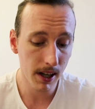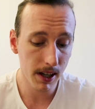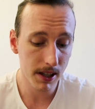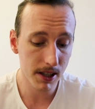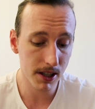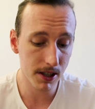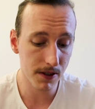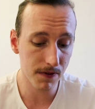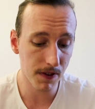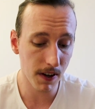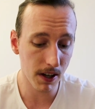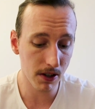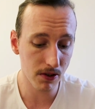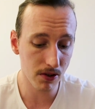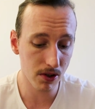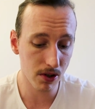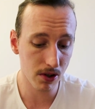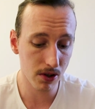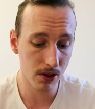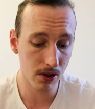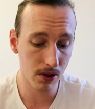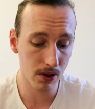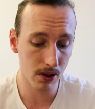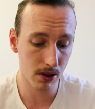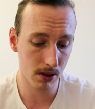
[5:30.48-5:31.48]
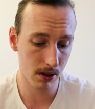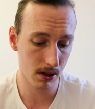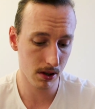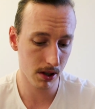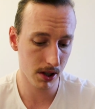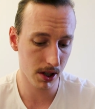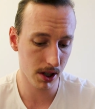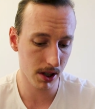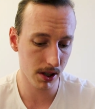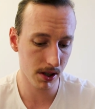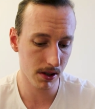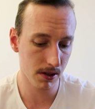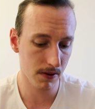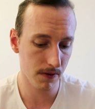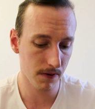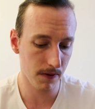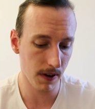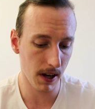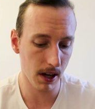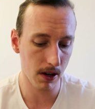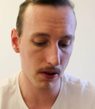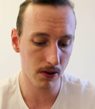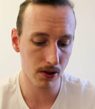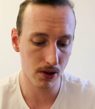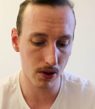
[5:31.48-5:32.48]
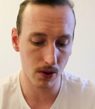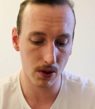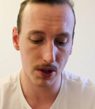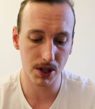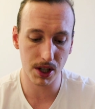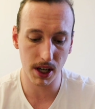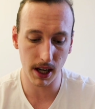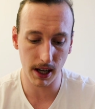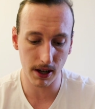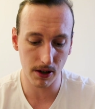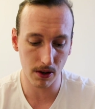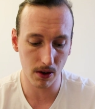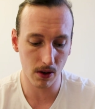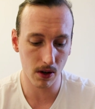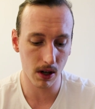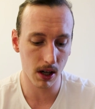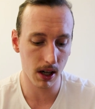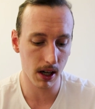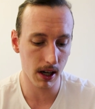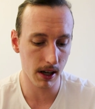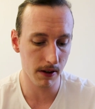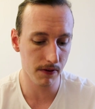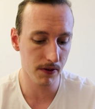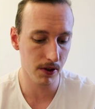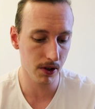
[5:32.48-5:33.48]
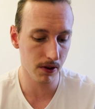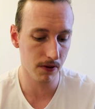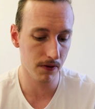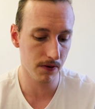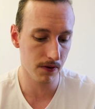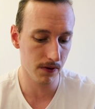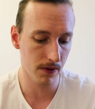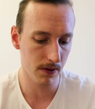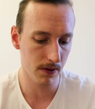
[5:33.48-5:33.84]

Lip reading: Just found your channel, love your